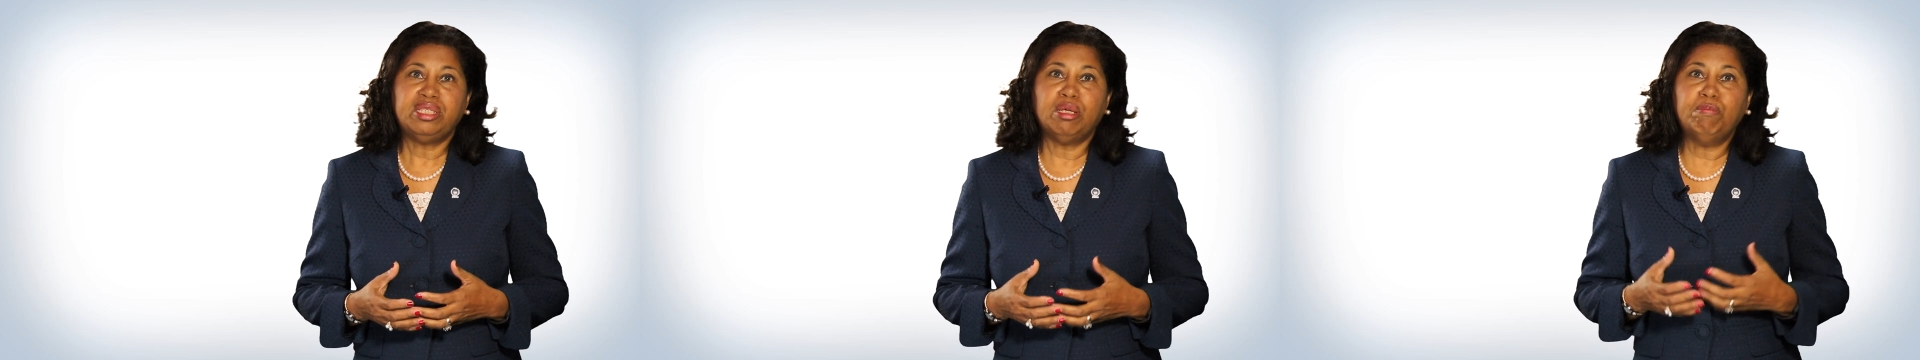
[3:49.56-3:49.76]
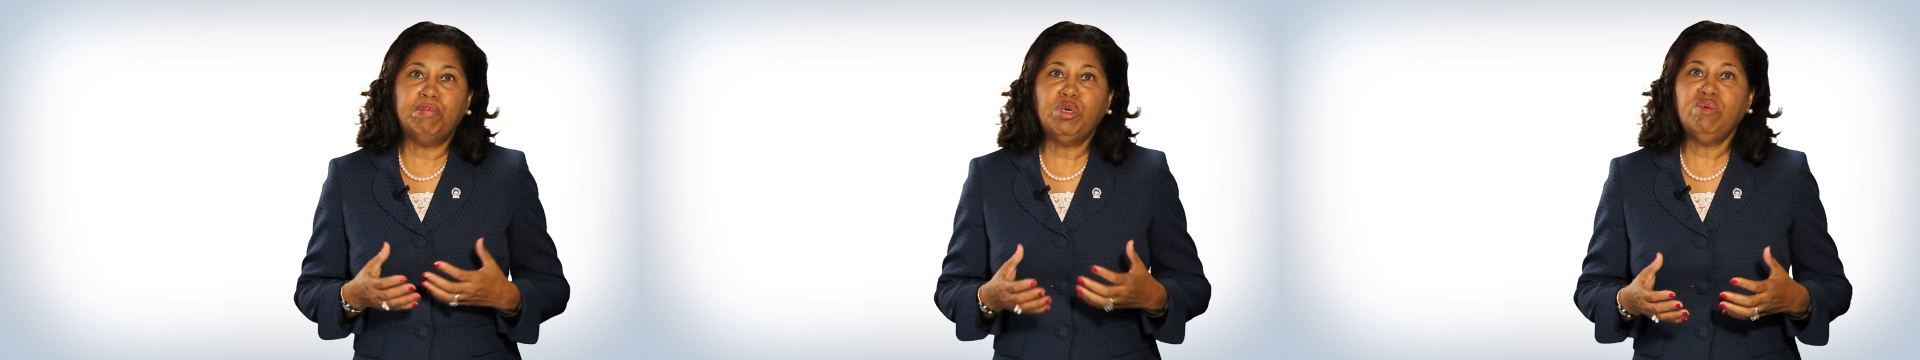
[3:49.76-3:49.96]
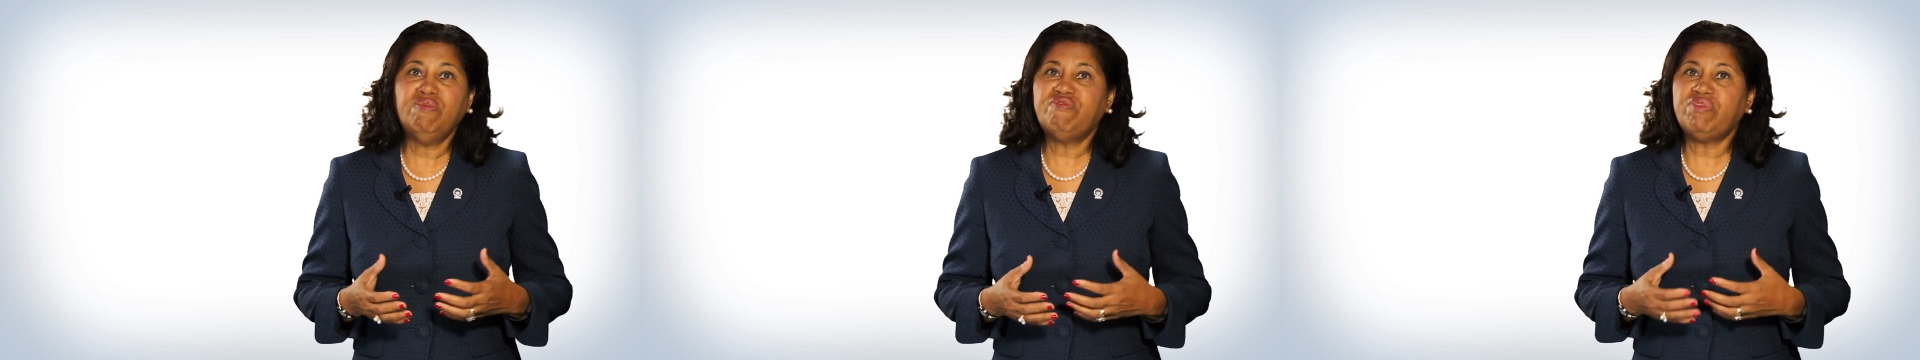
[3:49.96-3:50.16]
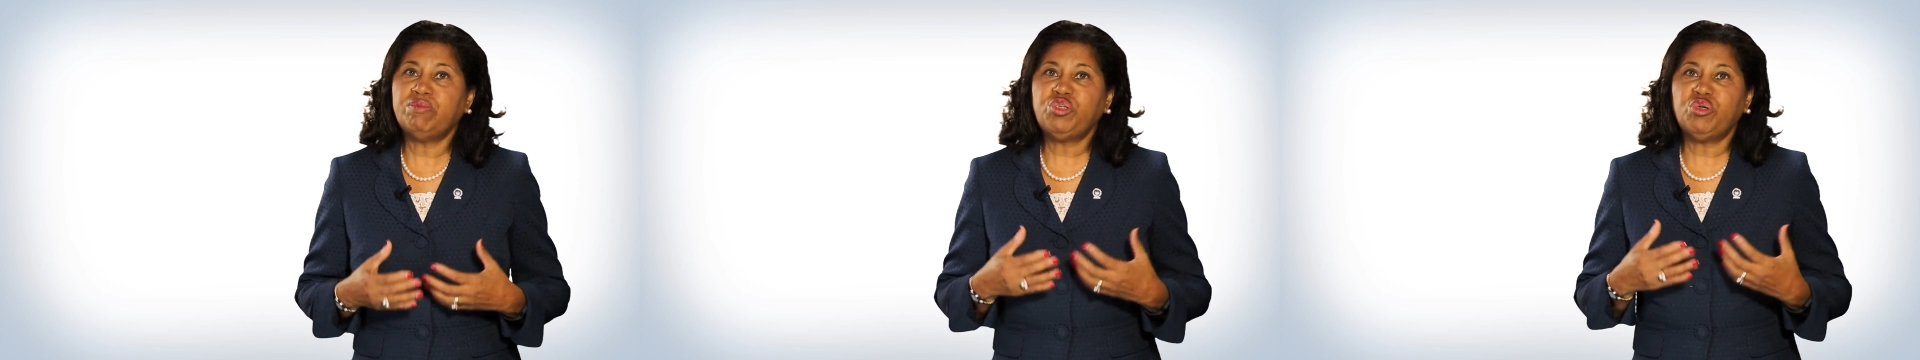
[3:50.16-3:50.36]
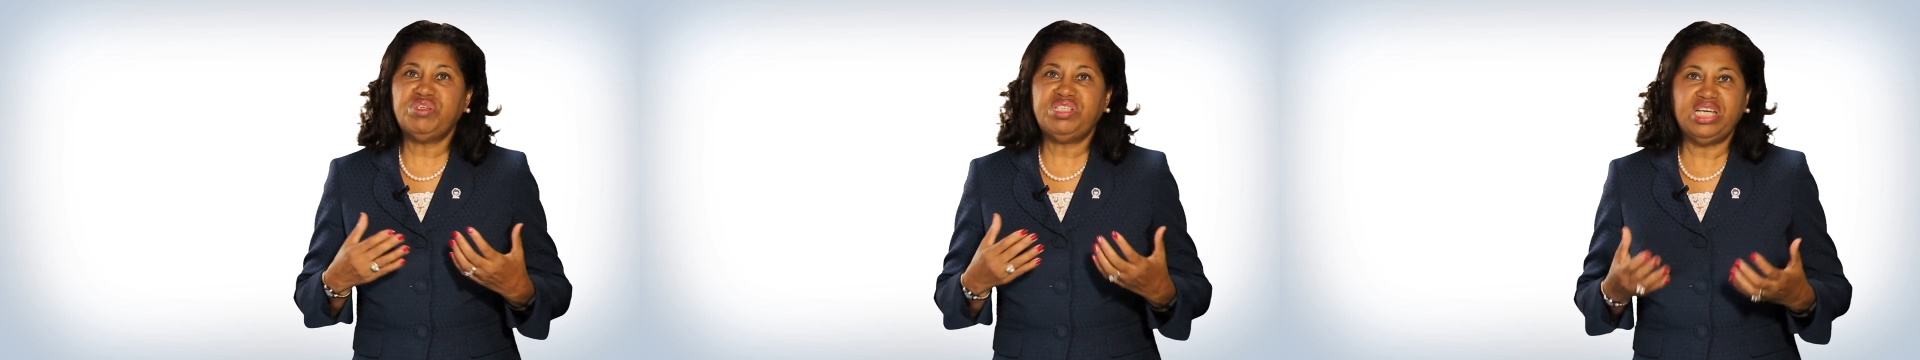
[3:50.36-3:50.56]
The move
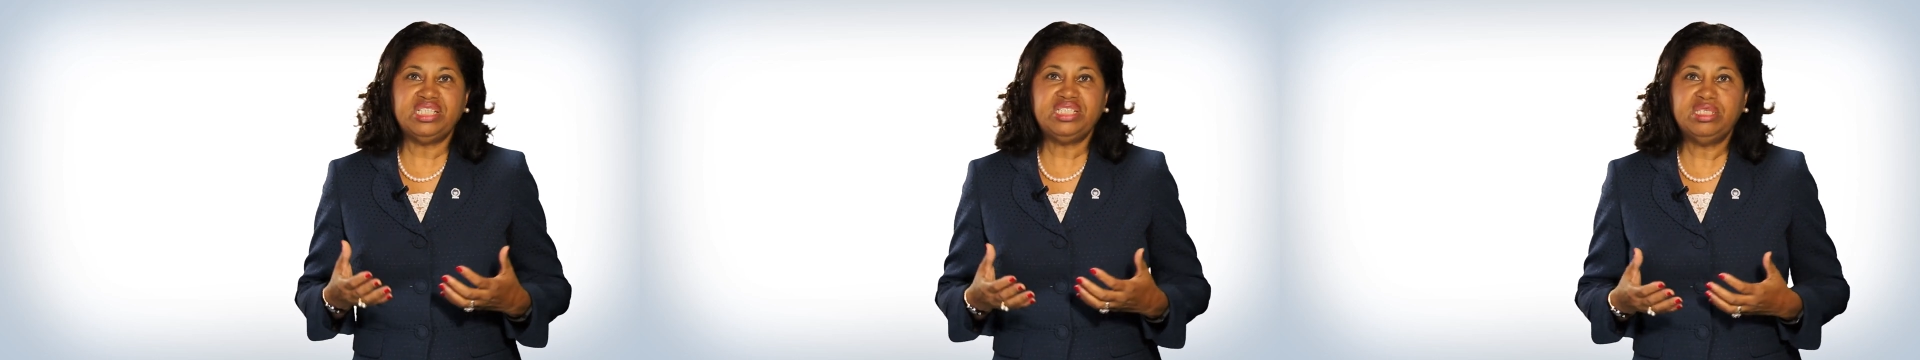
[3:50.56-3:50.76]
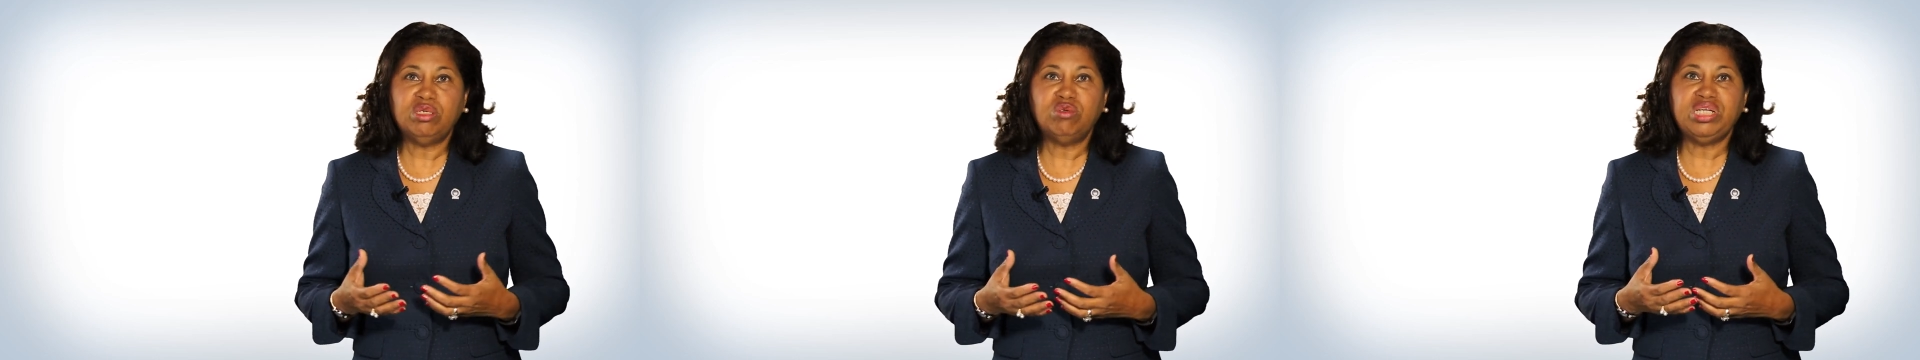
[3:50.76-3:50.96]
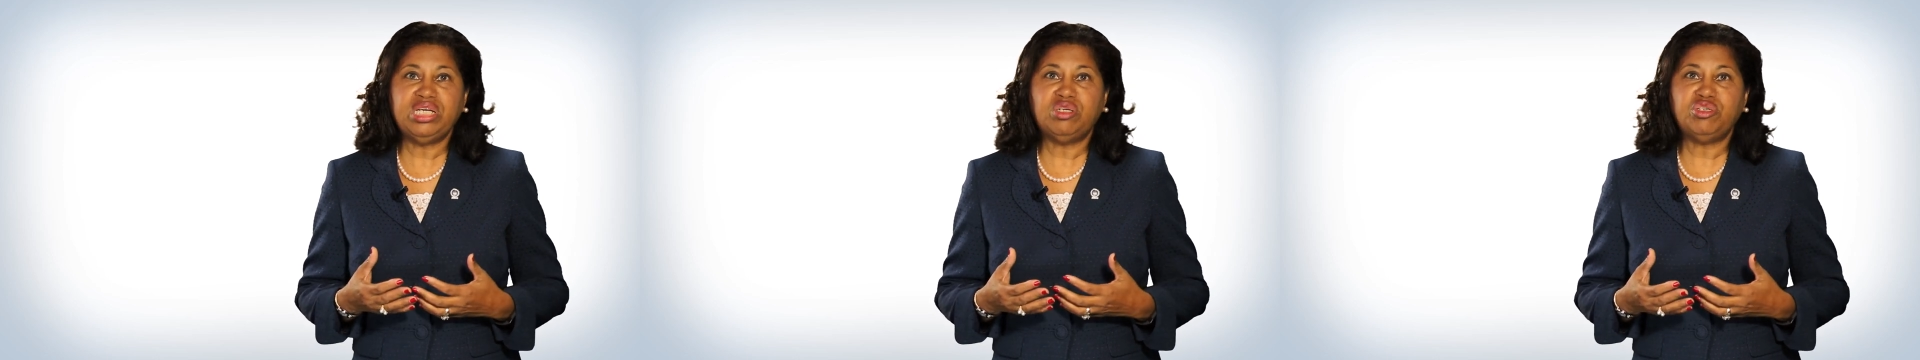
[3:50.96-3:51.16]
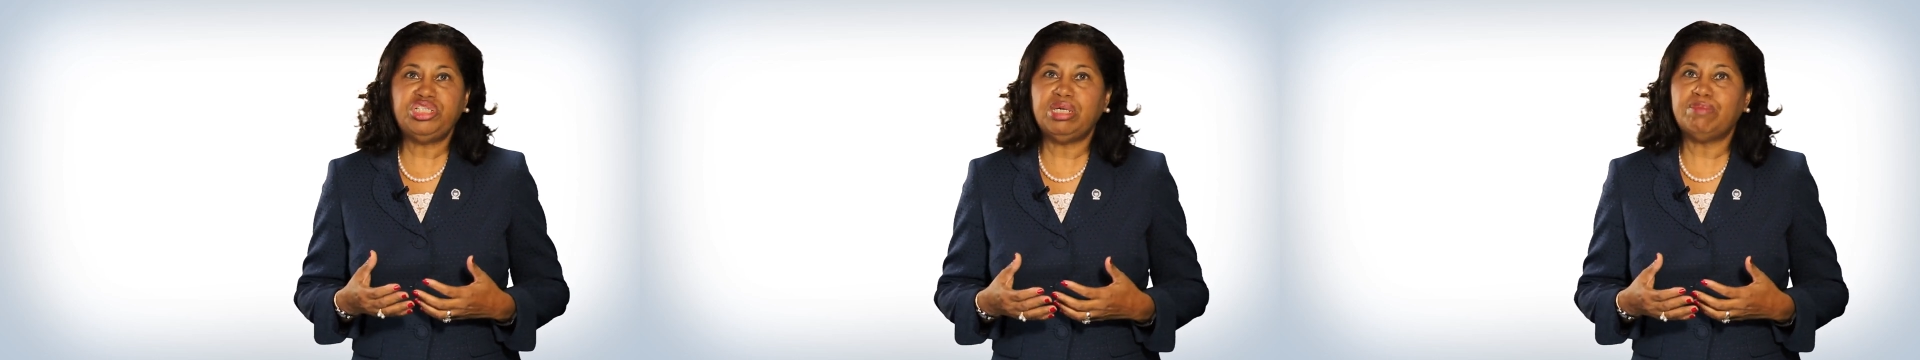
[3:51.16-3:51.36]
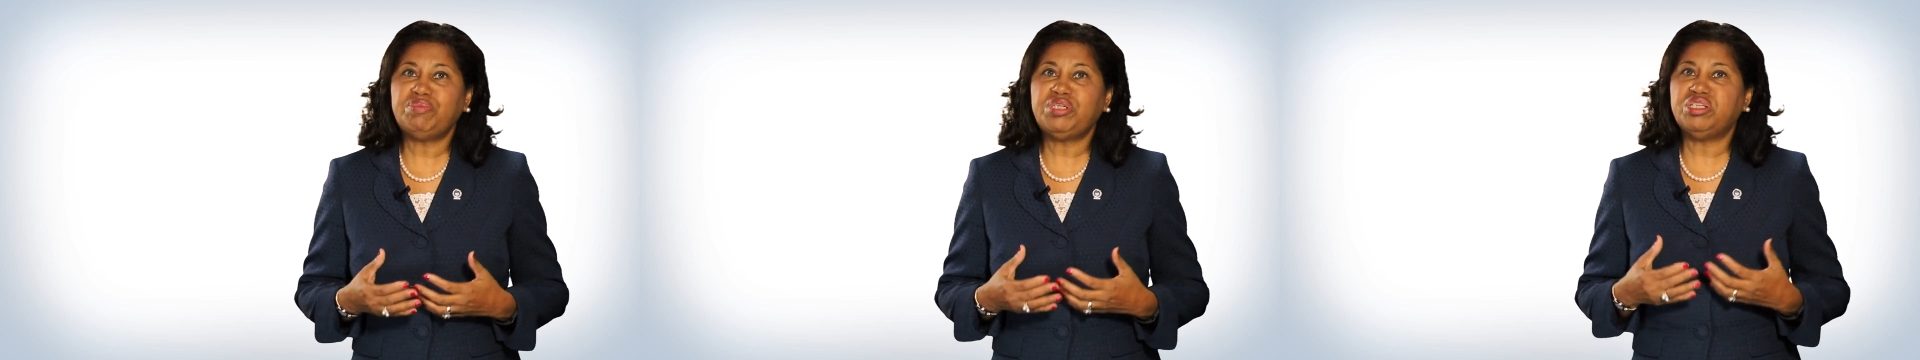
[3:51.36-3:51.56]
from traditional
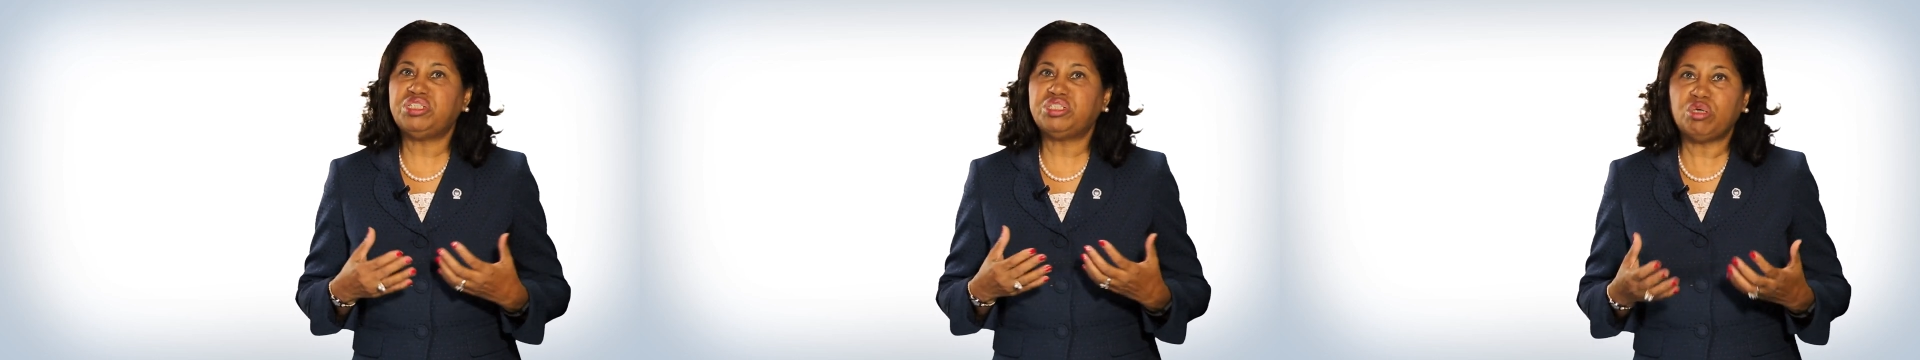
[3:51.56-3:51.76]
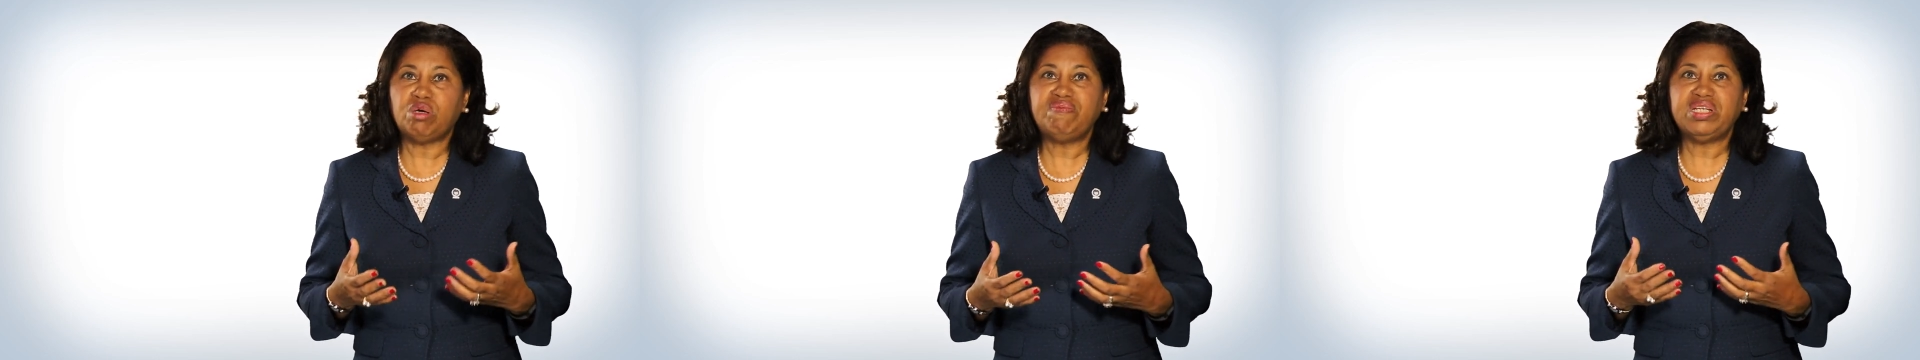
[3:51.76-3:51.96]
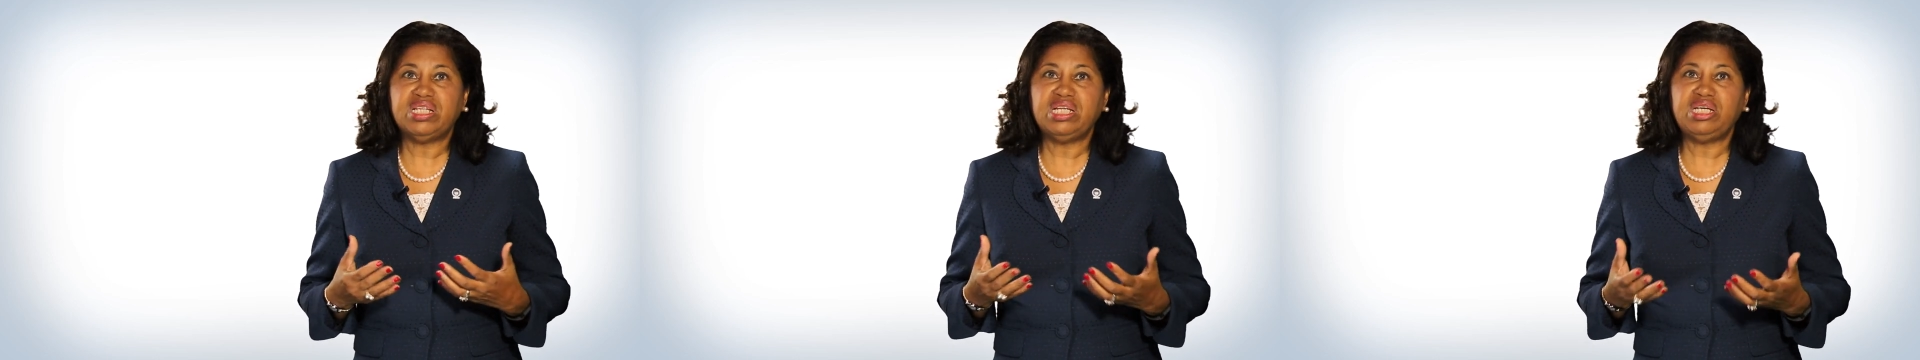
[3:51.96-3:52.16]
leadership to servant